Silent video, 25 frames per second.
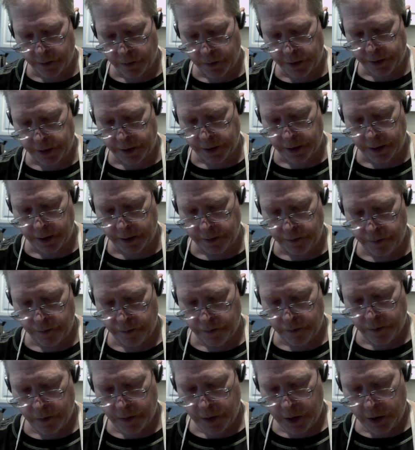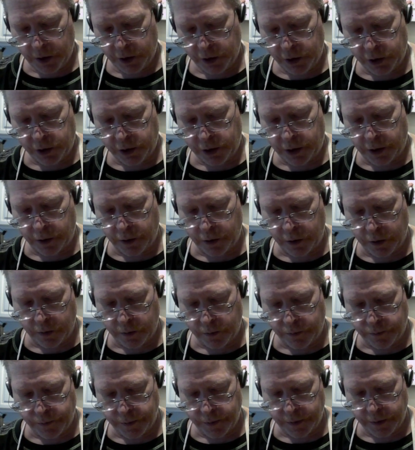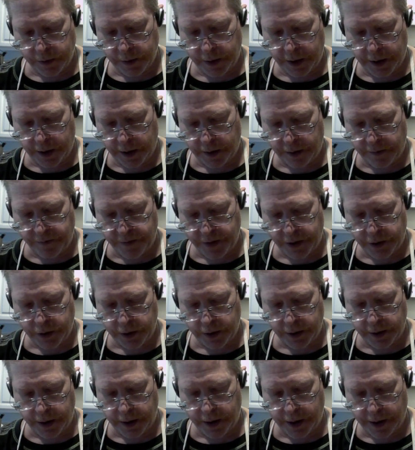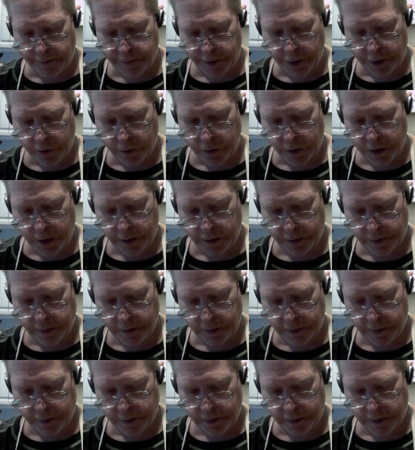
with the stove and eventually the oven going.